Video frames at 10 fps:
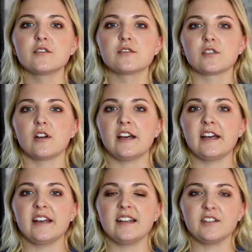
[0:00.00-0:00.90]
So,
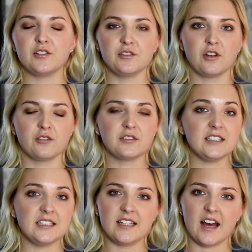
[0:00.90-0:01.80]
and you don't
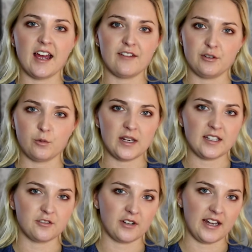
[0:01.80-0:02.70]
need a heavy
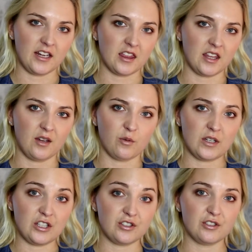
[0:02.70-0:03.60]
weight or anything
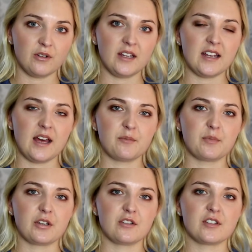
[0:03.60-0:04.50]
when you're doing that,
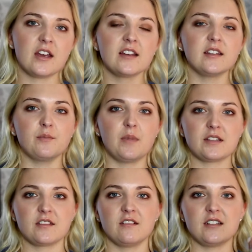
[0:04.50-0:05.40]
because the
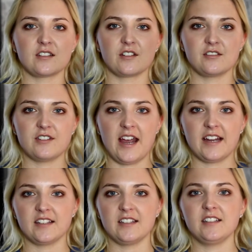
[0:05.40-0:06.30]
muscle is
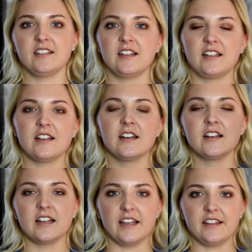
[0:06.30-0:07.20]
contracting and
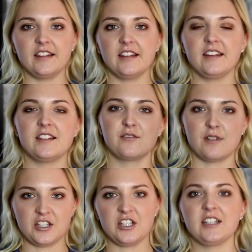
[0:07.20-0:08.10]

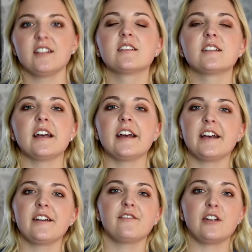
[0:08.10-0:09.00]
stretching
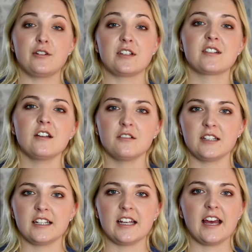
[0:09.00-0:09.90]
very
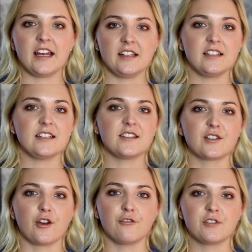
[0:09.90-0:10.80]
slowly, and it's
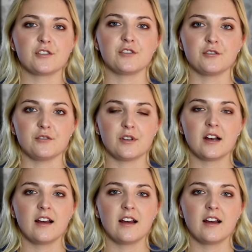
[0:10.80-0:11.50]
going to